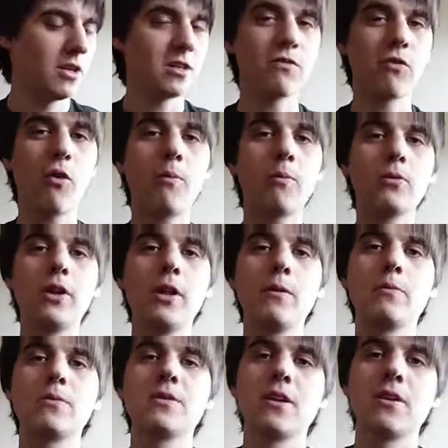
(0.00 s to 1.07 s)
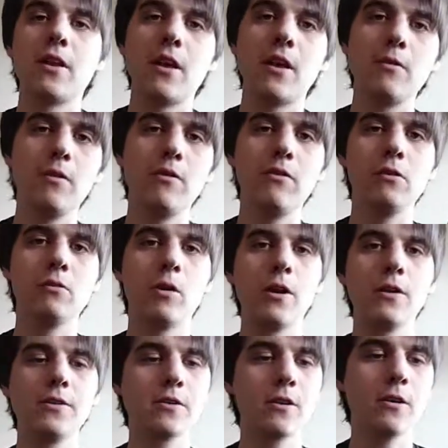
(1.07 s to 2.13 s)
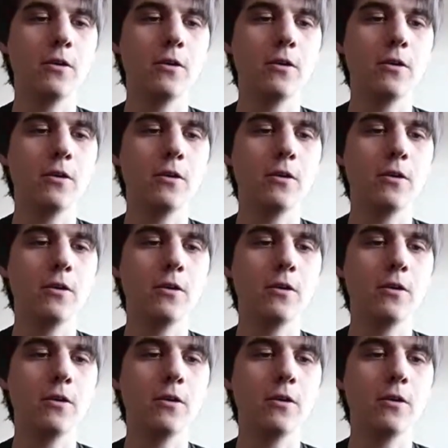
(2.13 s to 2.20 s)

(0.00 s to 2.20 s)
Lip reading: It's 4.8% ABV, right? So